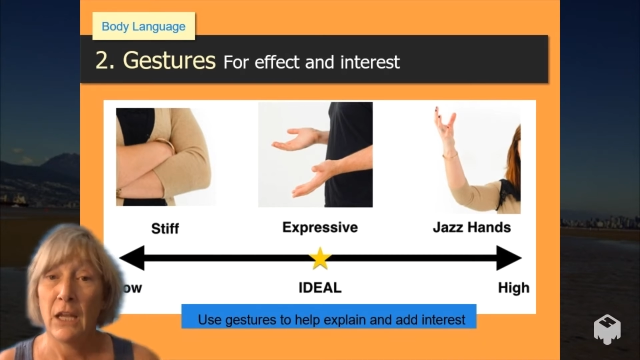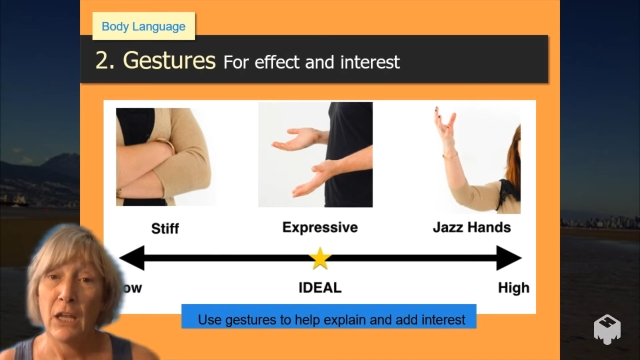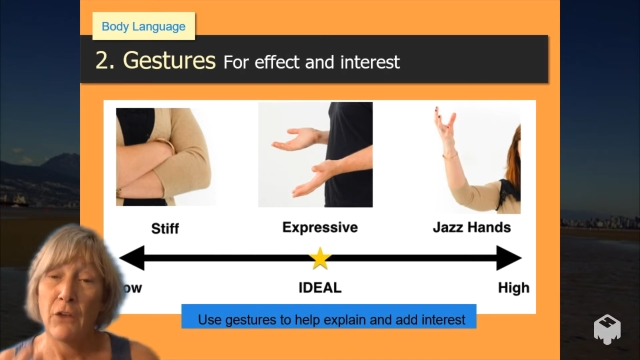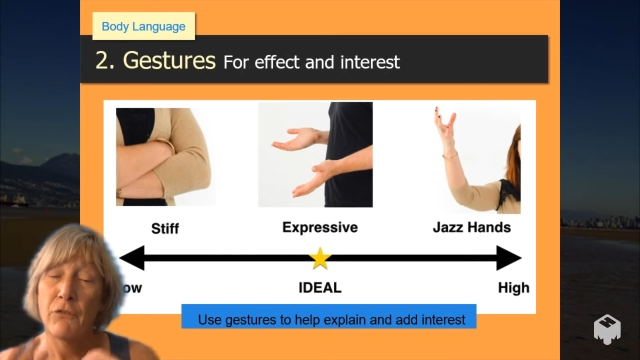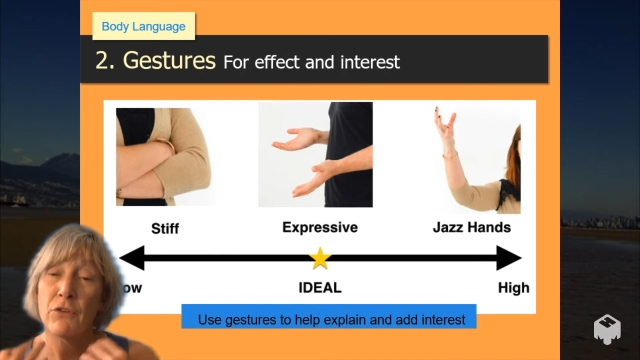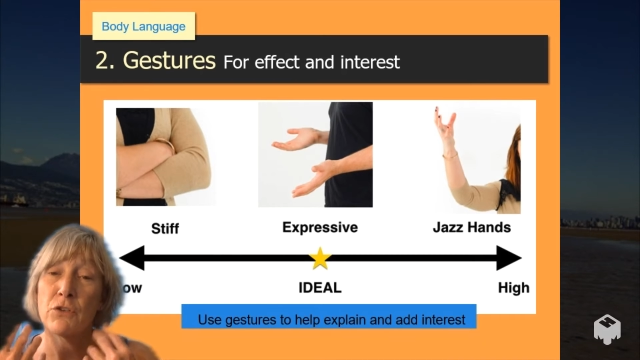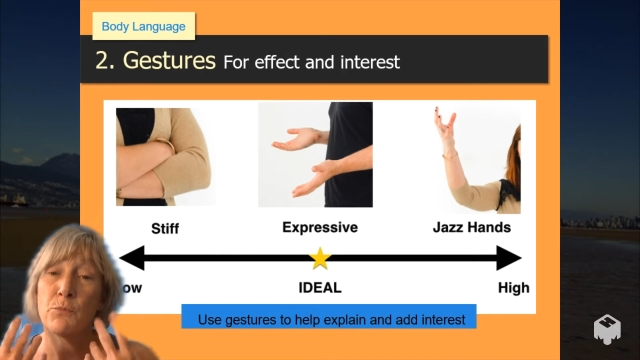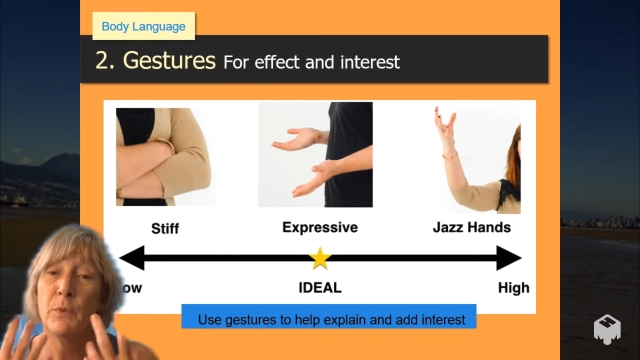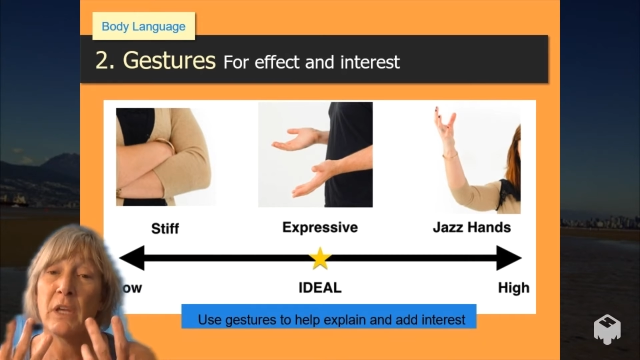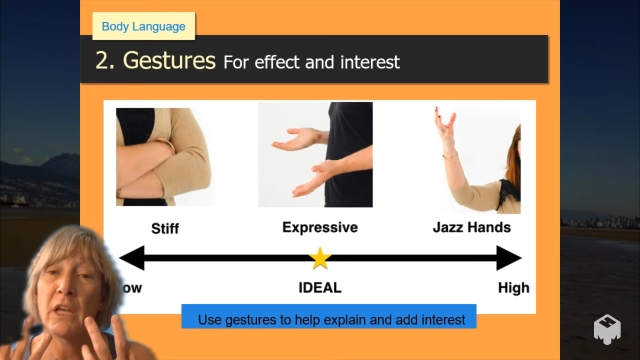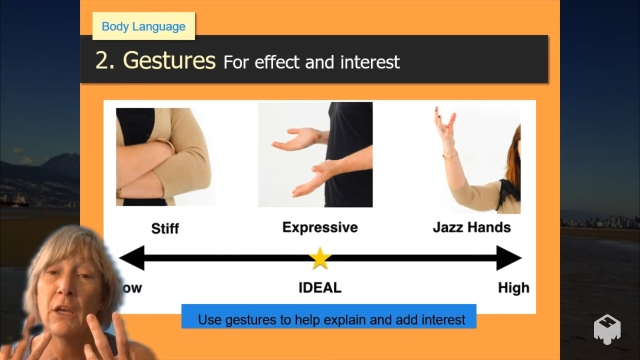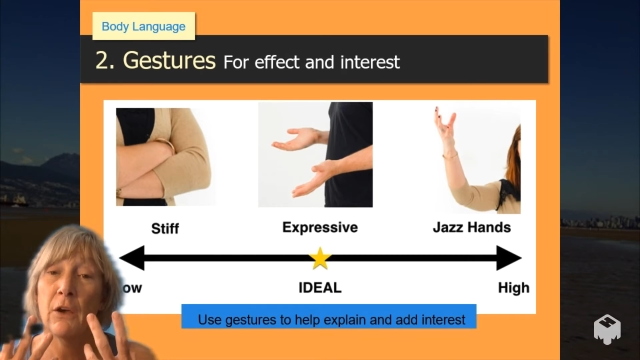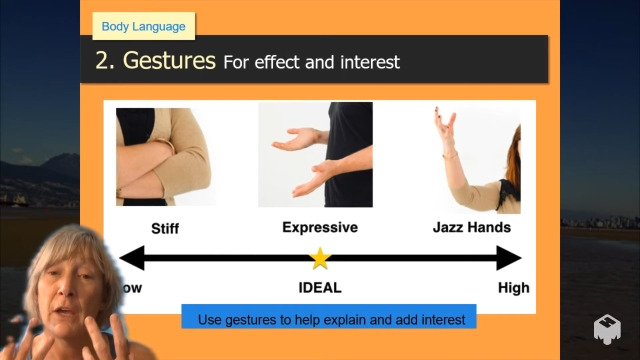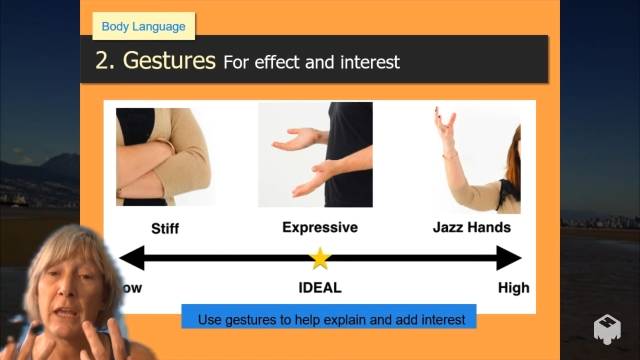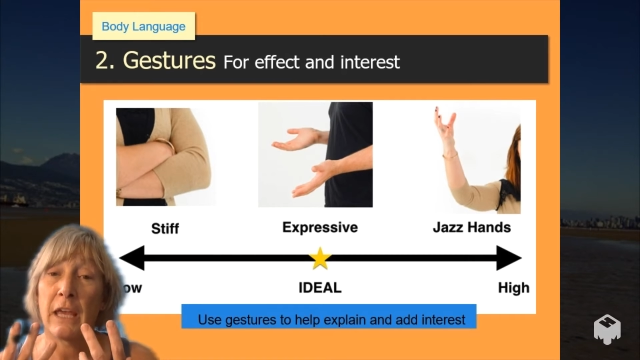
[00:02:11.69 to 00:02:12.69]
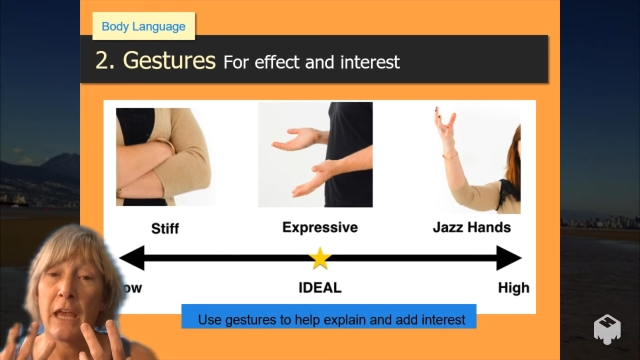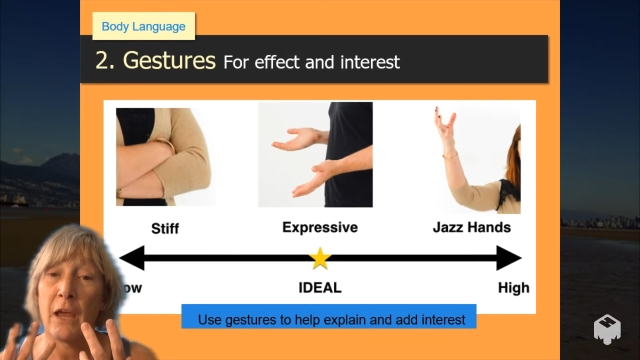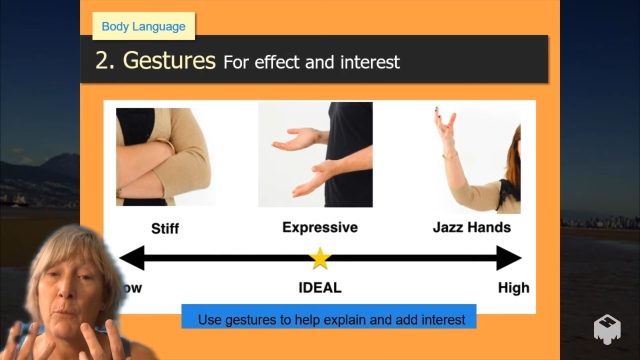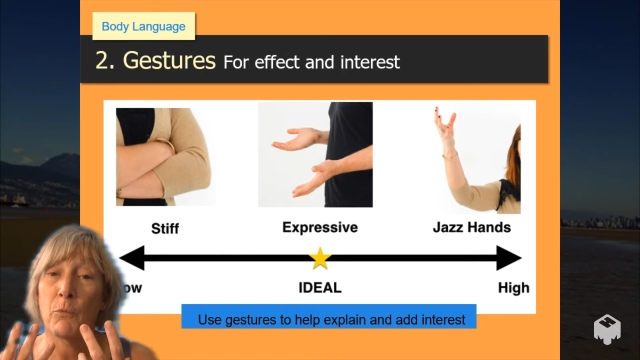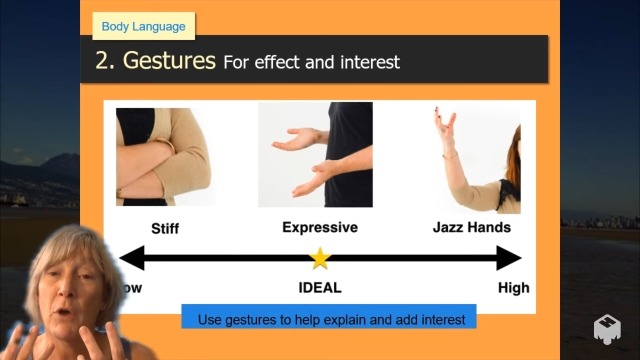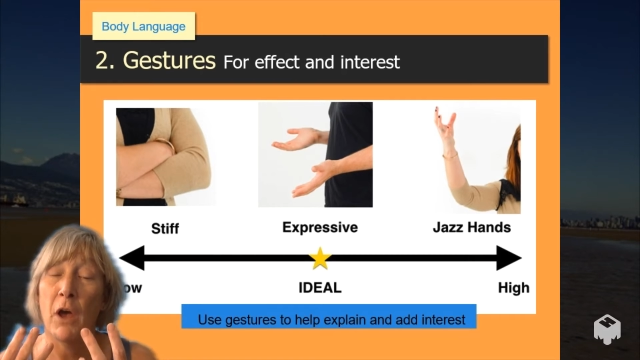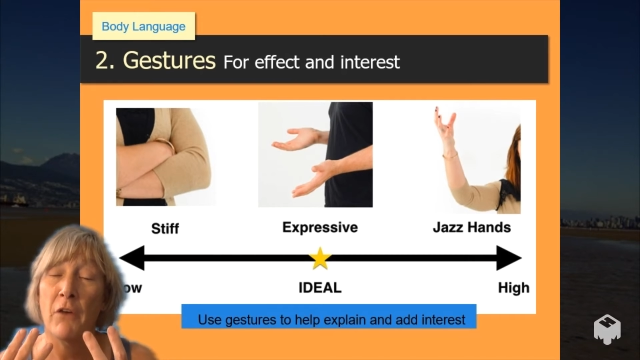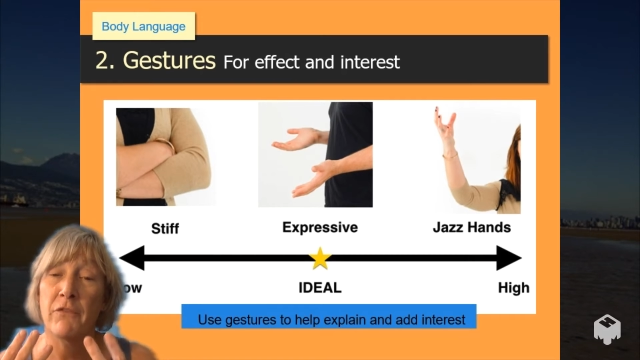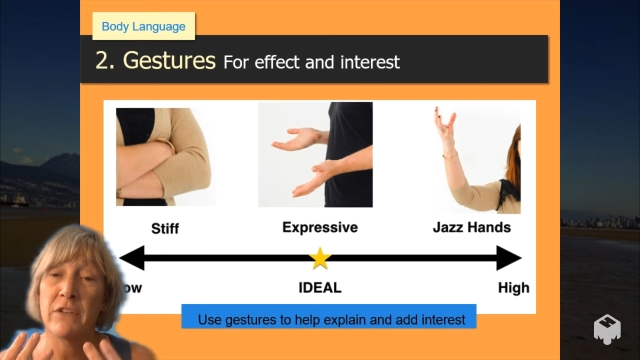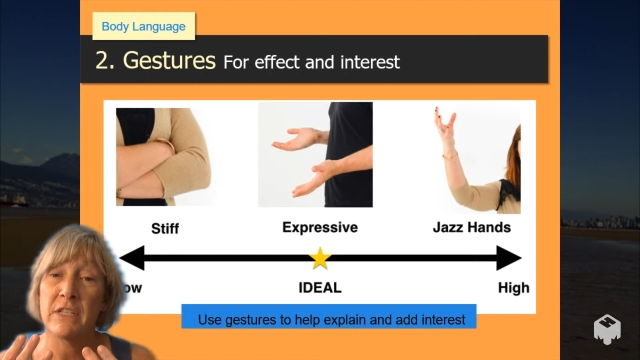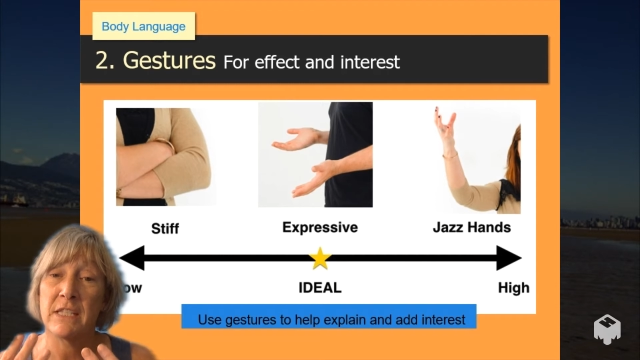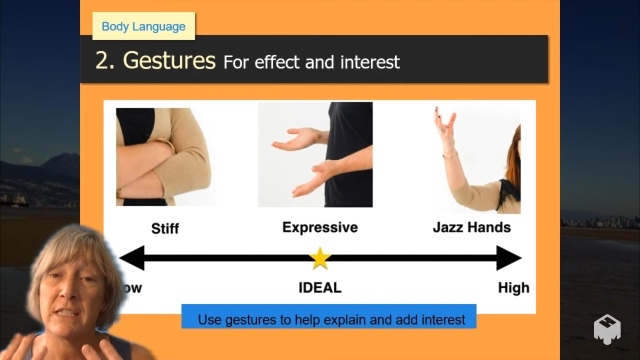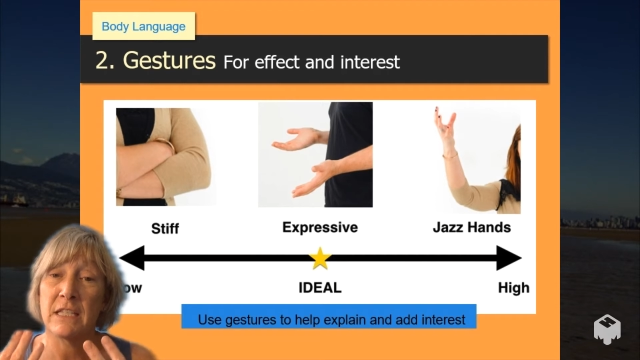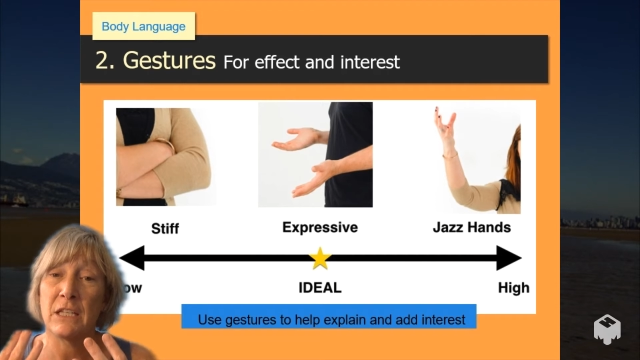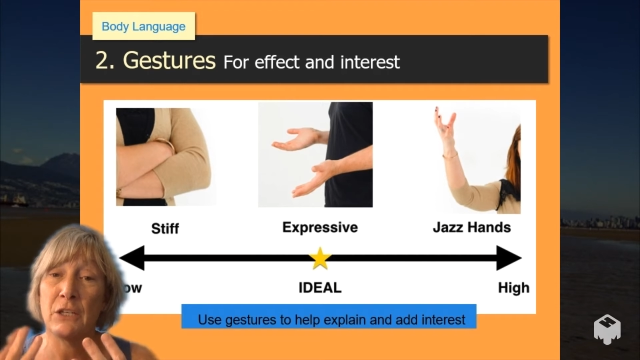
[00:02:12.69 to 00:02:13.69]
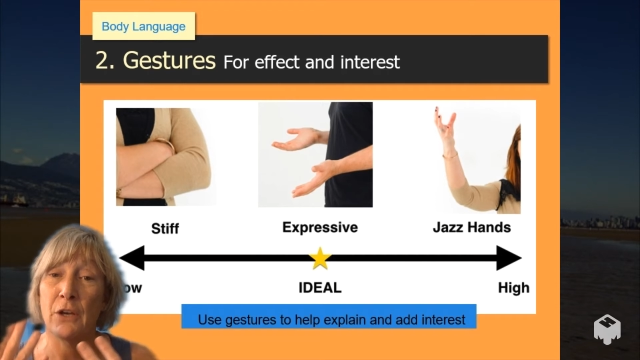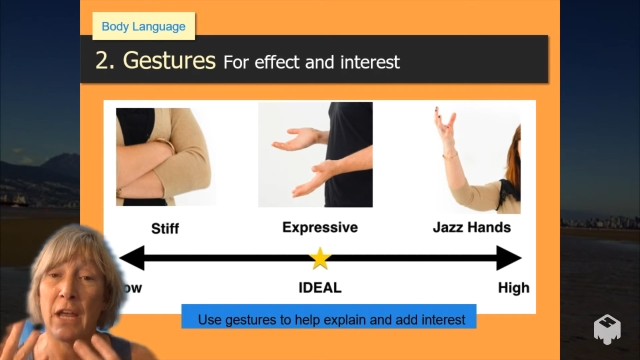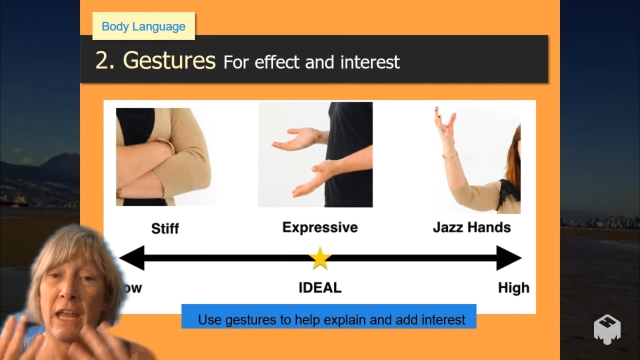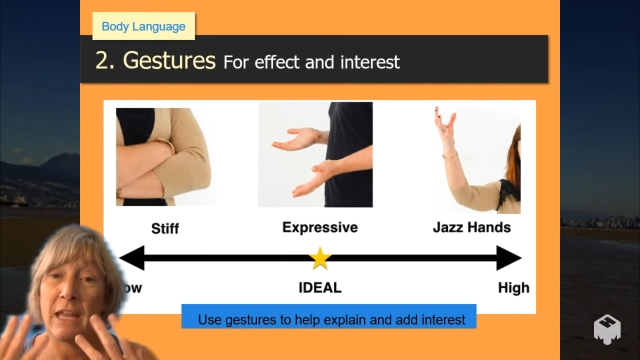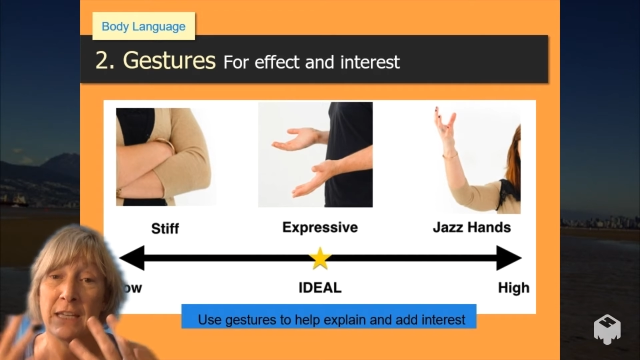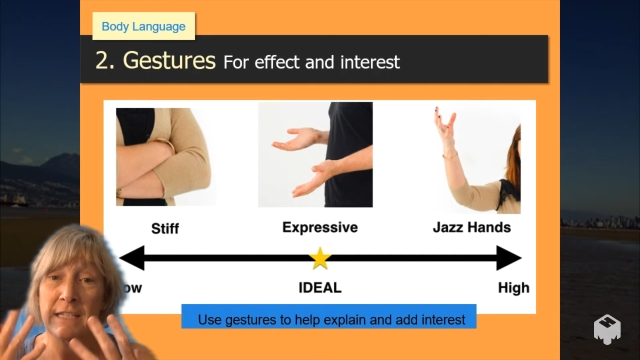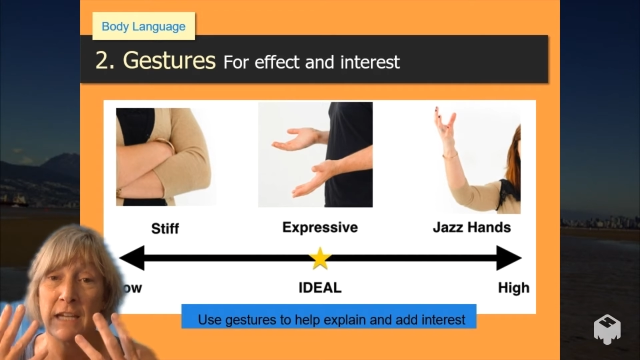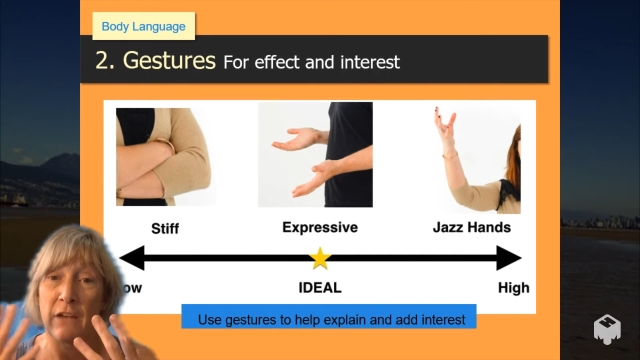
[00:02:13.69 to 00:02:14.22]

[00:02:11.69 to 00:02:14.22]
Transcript: If you're speaking on camera, obviously your hands